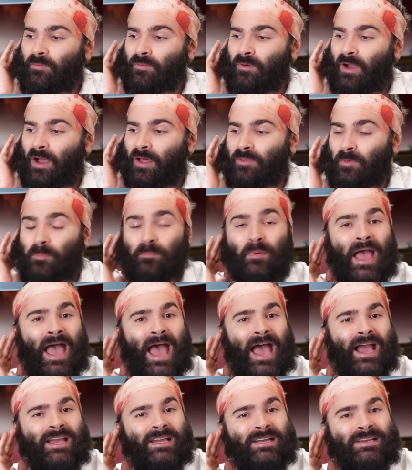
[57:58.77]
well, they're
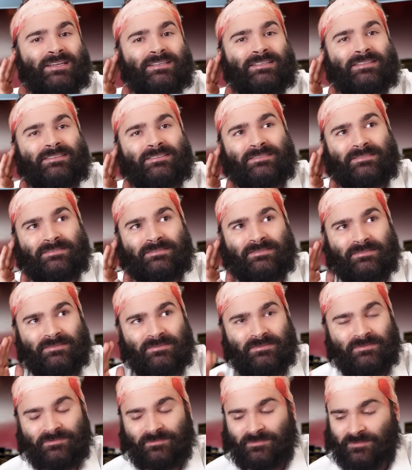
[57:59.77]
back.
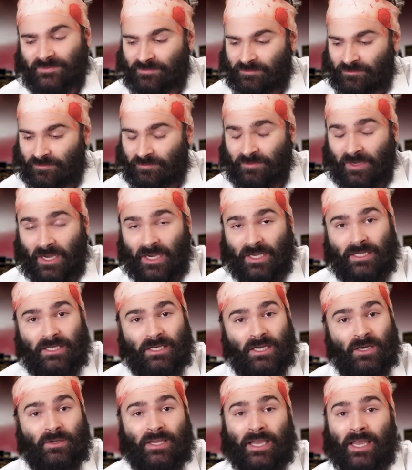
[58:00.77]
Fuck.
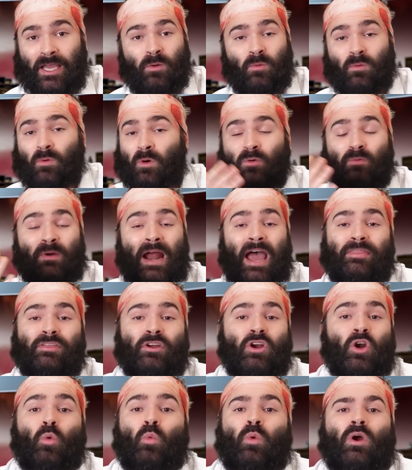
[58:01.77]
Okay. Or
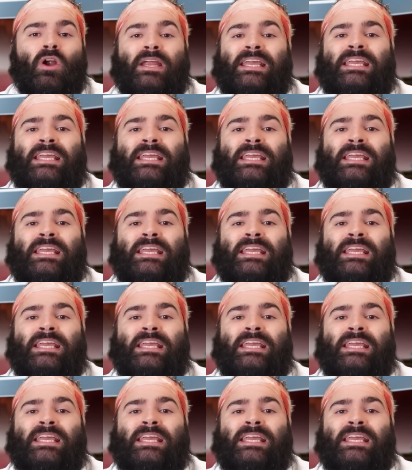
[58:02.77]
rather, we're